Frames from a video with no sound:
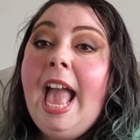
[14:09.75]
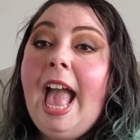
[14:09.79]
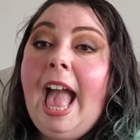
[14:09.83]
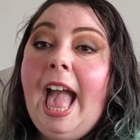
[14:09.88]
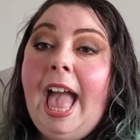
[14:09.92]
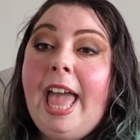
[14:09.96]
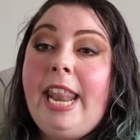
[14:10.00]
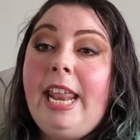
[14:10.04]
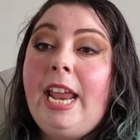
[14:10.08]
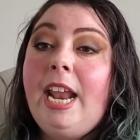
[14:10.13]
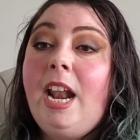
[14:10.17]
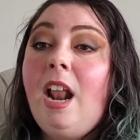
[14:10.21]

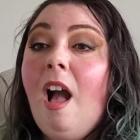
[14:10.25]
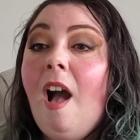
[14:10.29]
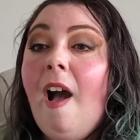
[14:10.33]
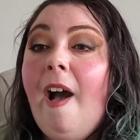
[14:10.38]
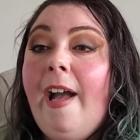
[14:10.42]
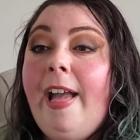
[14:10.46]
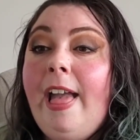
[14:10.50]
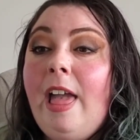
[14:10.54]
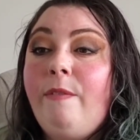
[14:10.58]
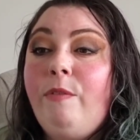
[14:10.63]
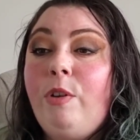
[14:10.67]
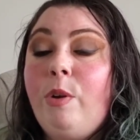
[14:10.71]
Edit.
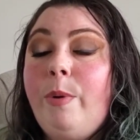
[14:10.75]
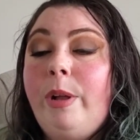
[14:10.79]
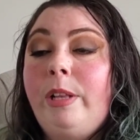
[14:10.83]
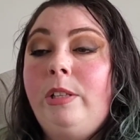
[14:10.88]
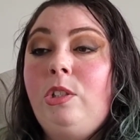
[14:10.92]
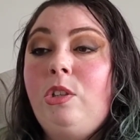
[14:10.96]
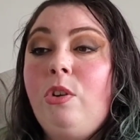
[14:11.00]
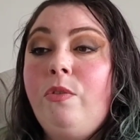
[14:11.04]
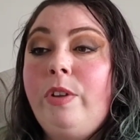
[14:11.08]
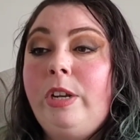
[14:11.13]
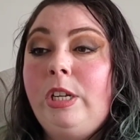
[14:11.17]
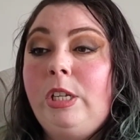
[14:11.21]
Hi
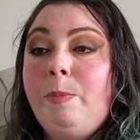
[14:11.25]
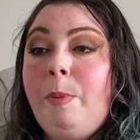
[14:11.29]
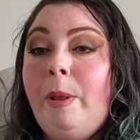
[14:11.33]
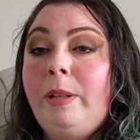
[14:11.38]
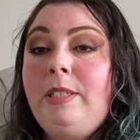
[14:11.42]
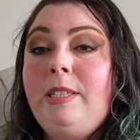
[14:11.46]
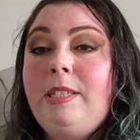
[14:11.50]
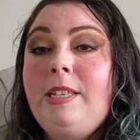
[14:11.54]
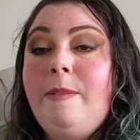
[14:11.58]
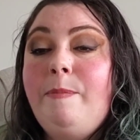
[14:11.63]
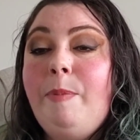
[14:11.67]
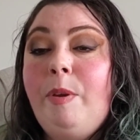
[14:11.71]
everyone. So the
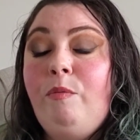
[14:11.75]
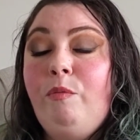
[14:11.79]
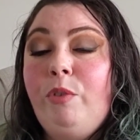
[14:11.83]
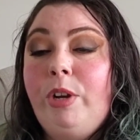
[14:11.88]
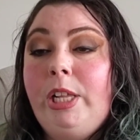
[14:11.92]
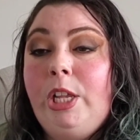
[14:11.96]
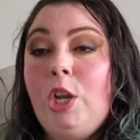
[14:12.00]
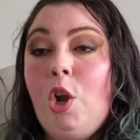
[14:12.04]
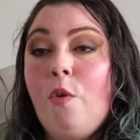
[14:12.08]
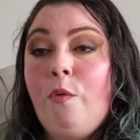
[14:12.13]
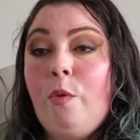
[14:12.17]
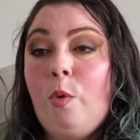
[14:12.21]
responses have been
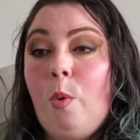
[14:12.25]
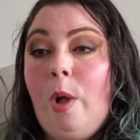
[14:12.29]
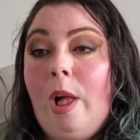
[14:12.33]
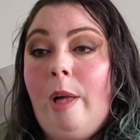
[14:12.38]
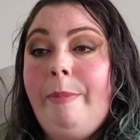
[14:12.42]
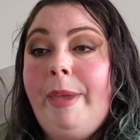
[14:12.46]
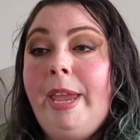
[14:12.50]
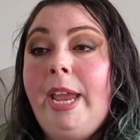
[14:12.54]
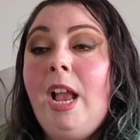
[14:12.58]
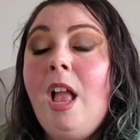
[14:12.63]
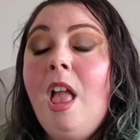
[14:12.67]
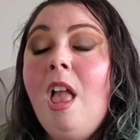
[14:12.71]
really
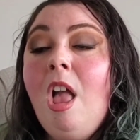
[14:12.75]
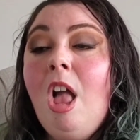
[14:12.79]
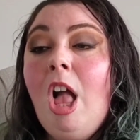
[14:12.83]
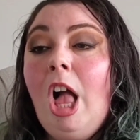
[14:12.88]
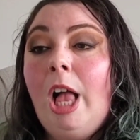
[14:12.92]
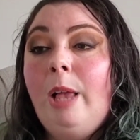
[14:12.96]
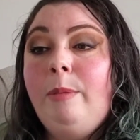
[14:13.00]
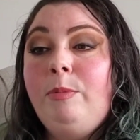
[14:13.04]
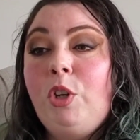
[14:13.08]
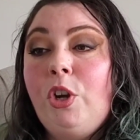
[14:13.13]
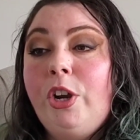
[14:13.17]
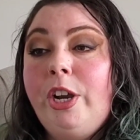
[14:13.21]
overwhelming.
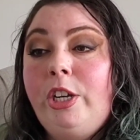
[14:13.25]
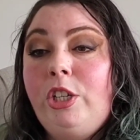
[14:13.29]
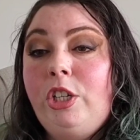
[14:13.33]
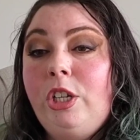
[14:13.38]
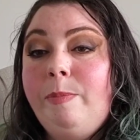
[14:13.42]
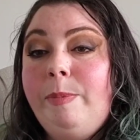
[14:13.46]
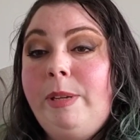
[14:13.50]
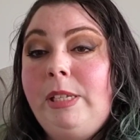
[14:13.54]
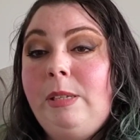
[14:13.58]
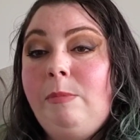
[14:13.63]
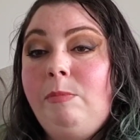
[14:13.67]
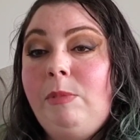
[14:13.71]
I'm sorry it
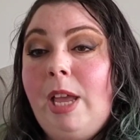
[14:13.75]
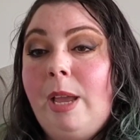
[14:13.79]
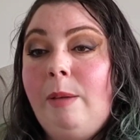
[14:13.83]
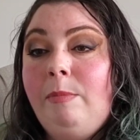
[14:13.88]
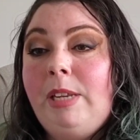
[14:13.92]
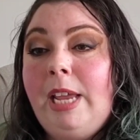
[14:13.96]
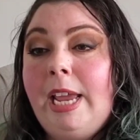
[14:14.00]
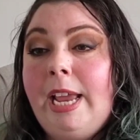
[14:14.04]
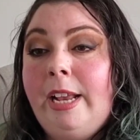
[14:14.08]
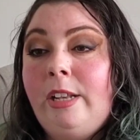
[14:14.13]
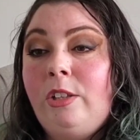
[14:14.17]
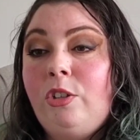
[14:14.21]
took me some time
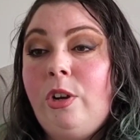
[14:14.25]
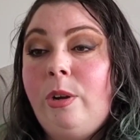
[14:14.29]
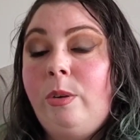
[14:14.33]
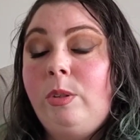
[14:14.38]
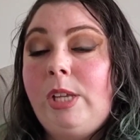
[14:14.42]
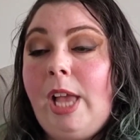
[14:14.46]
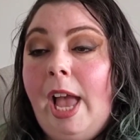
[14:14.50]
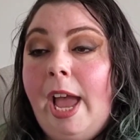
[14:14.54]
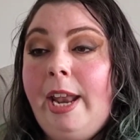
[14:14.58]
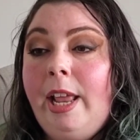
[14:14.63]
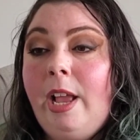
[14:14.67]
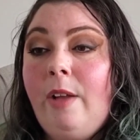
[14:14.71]
to answer. I was
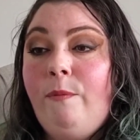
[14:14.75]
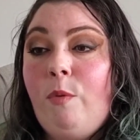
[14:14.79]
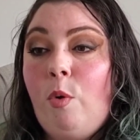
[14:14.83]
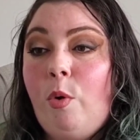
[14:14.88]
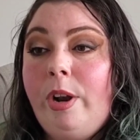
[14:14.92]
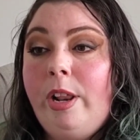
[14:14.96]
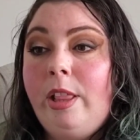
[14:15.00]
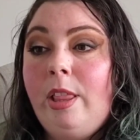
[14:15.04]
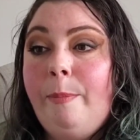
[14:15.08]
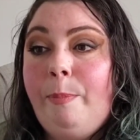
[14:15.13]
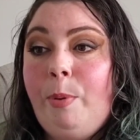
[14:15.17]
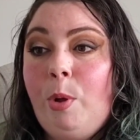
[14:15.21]
kind of
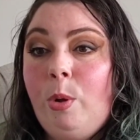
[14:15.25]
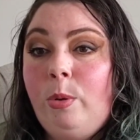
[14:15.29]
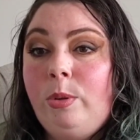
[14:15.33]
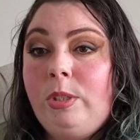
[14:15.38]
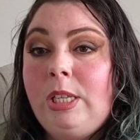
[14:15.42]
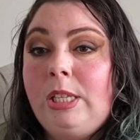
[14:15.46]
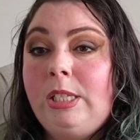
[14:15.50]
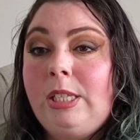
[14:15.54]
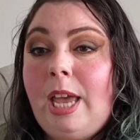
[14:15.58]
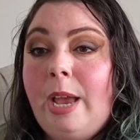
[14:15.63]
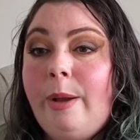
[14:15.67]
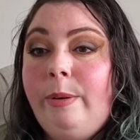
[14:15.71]
avoiding the post
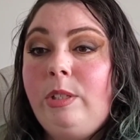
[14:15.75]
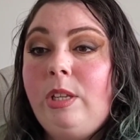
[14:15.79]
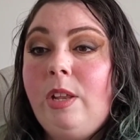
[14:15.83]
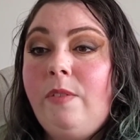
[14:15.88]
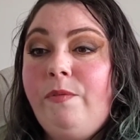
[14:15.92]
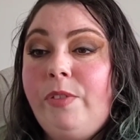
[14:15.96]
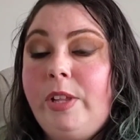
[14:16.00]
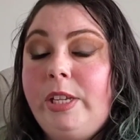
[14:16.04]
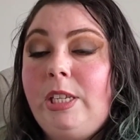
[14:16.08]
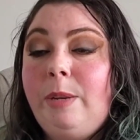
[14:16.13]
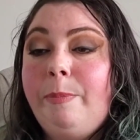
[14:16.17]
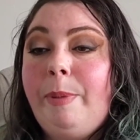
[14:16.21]
since I was
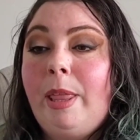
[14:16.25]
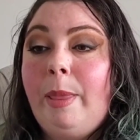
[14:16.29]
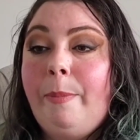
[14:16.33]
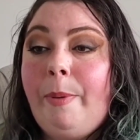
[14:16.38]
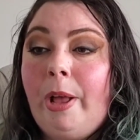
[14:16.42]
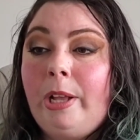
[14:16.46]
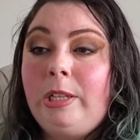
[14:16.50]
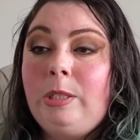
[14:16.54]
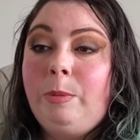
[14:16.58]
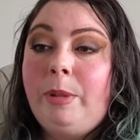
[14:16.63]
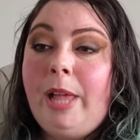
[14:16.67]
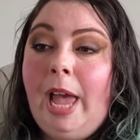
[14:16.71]
conflicted by the
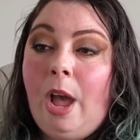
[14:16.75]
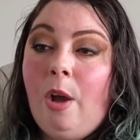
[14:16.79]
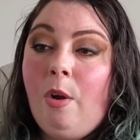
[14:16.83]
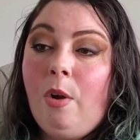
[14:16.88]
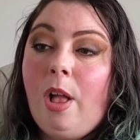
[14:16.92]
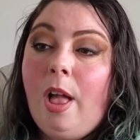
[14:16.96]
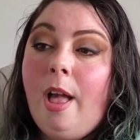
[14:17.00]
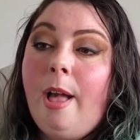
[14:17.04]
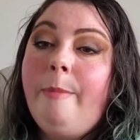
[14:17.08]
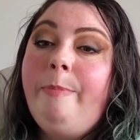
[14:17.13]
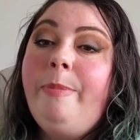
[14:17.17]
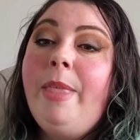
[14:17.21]
possible
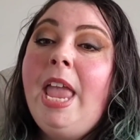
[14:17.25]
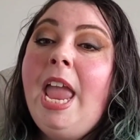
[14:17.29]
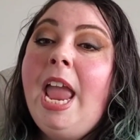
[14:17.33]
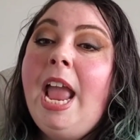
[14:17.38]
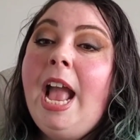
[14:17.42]
outcome.